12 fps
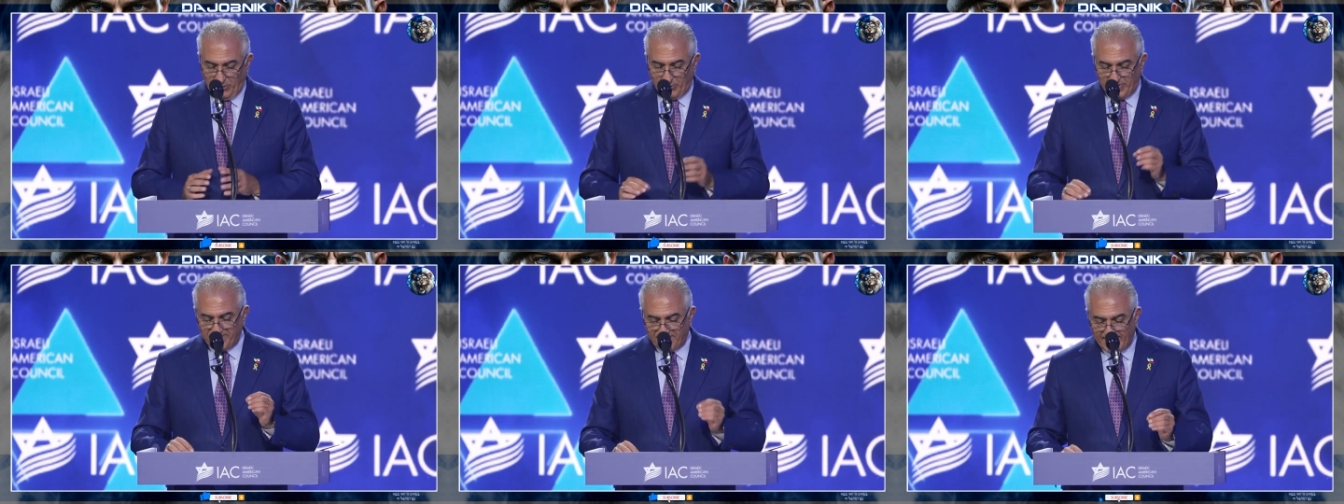
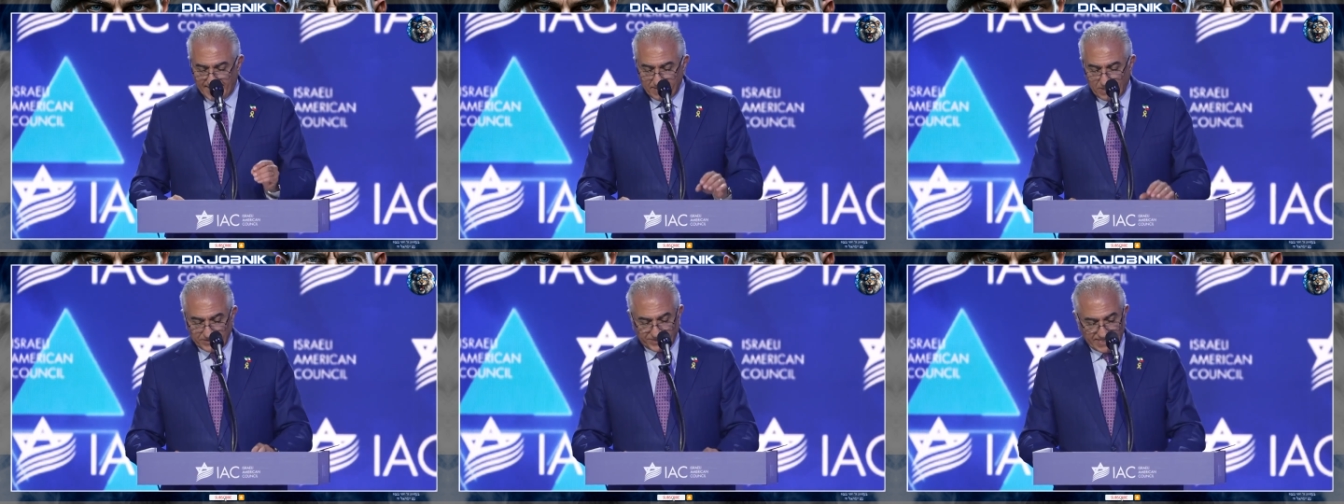We find
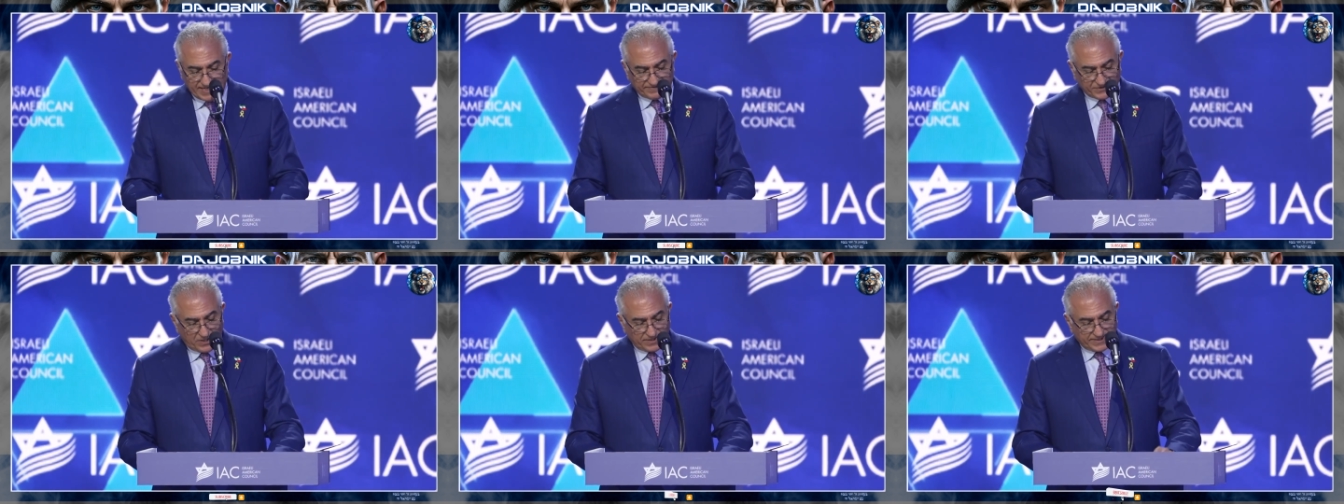ourselves
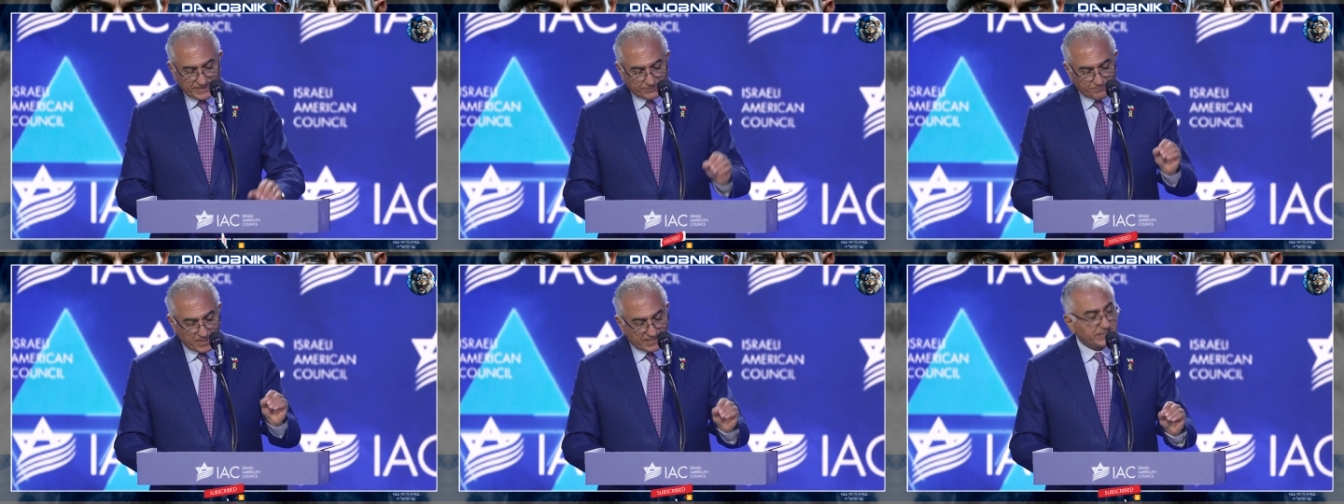on this
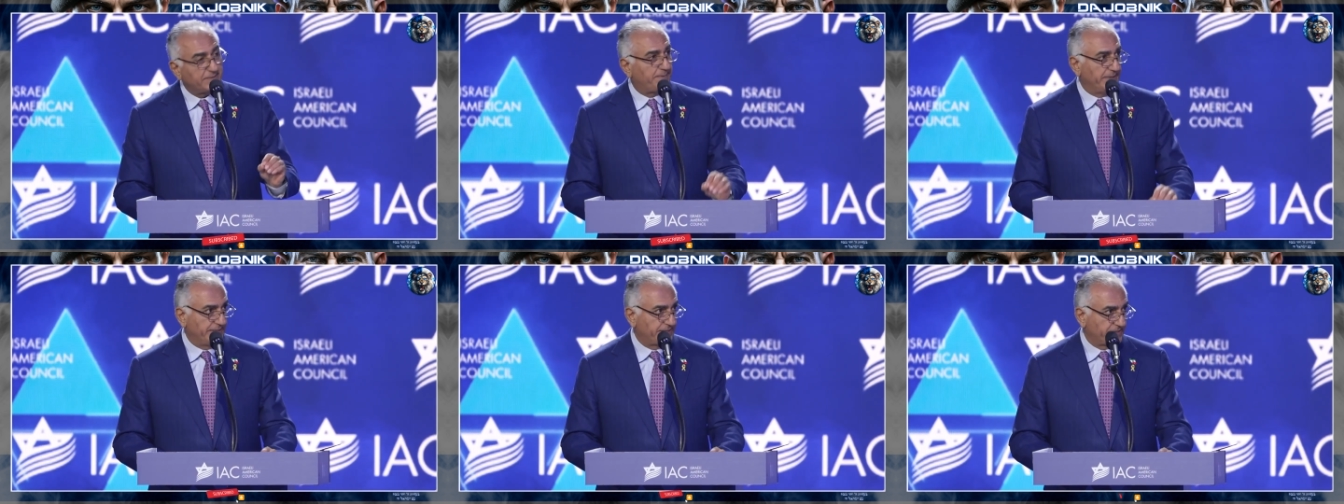
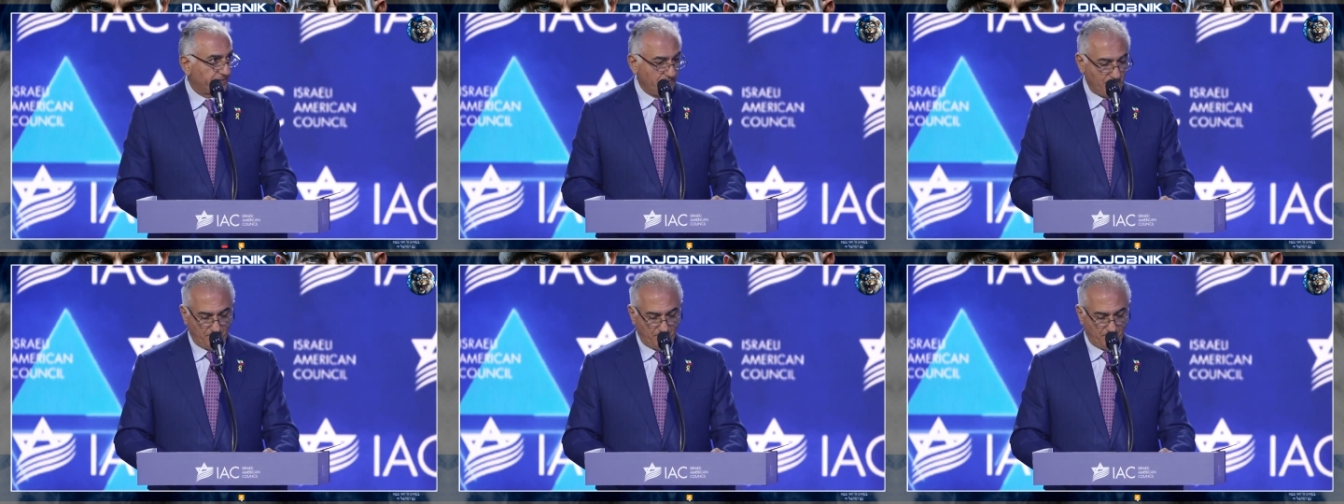precipice